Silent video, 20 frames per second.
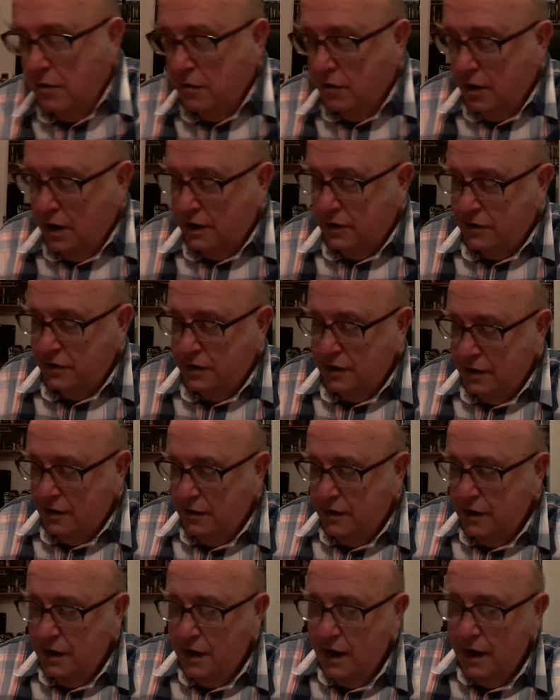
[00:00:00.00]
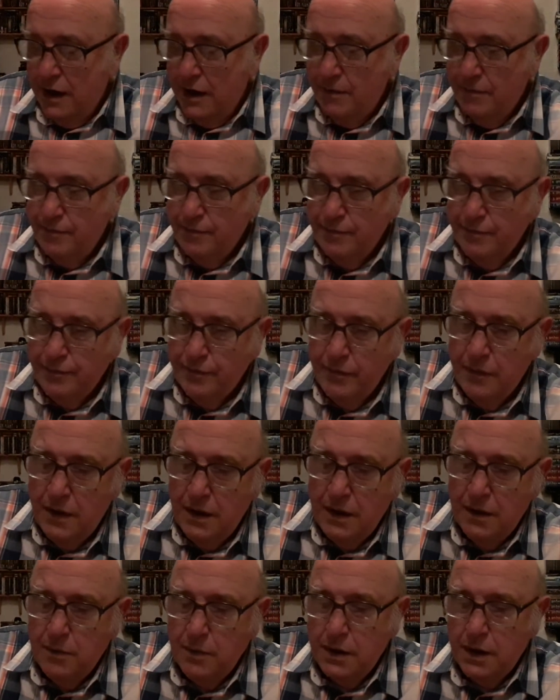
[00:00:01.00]
Right, okay.
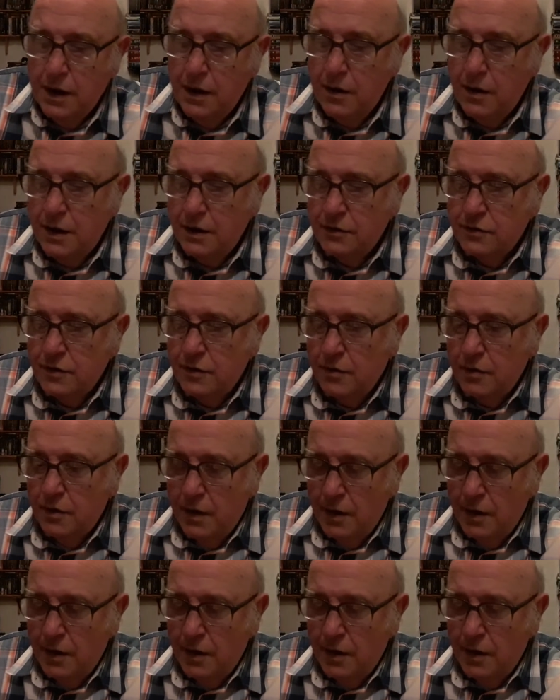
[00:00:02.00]
There we go. That's all